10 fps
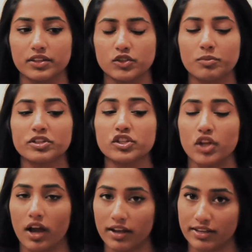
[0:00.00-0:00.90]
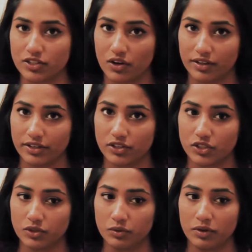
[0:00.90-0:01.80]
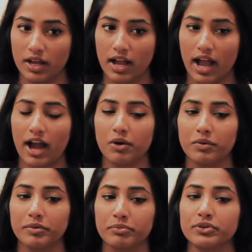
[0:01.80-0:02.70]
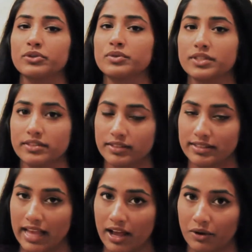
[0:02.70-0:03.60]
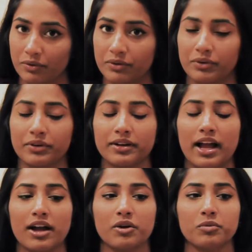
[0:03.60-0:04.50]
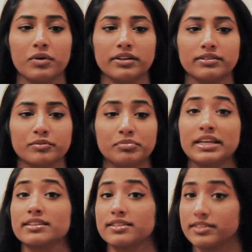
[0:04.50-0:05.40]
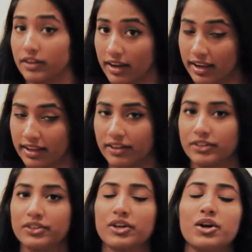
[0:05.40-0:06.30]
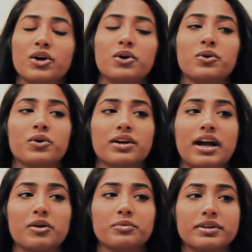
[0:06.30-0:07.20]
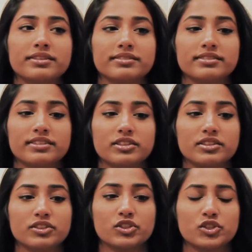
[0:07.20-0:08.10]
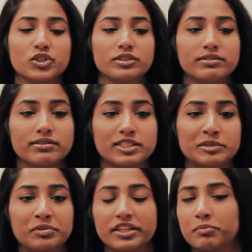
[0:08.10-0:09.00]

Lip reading: so much thought has gone into how one produces a sound, or how one places their hand, or how one should split